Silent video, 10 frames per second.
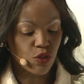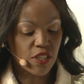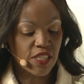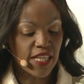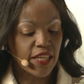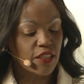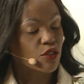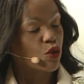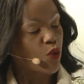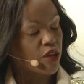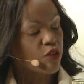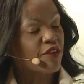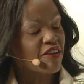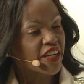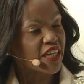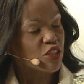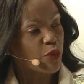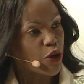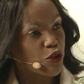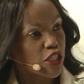aside. So one of Africa's
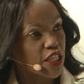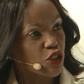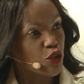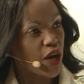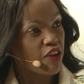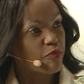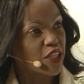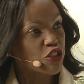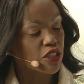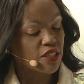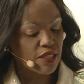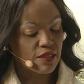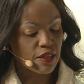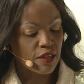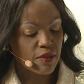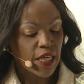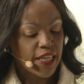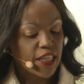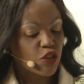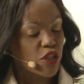priorities that you have mentioned is
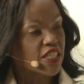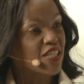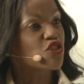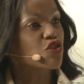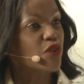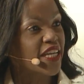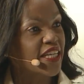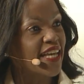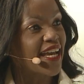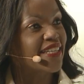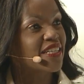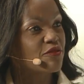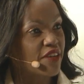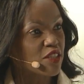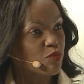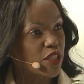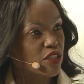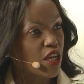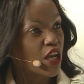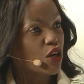increasing trade and investment
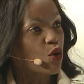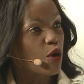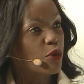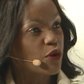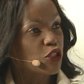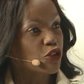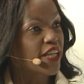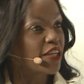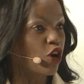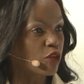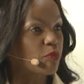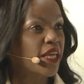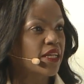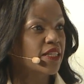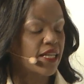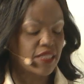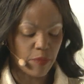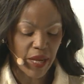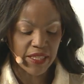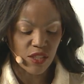cooperation and not being
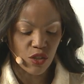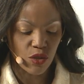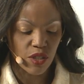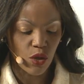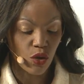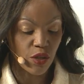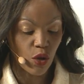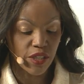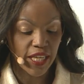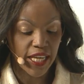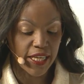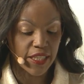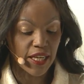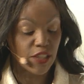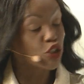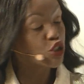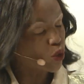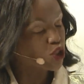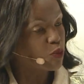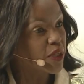dependent on aid. And you
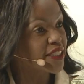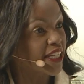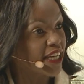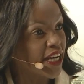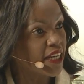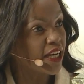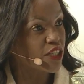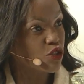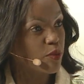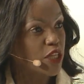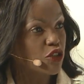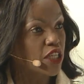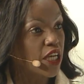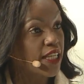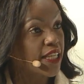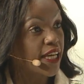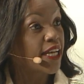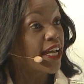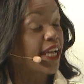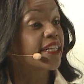want to build a Ghana, as you mentioned earlier,
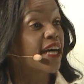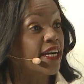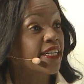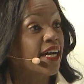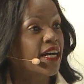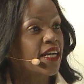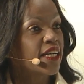a Ghana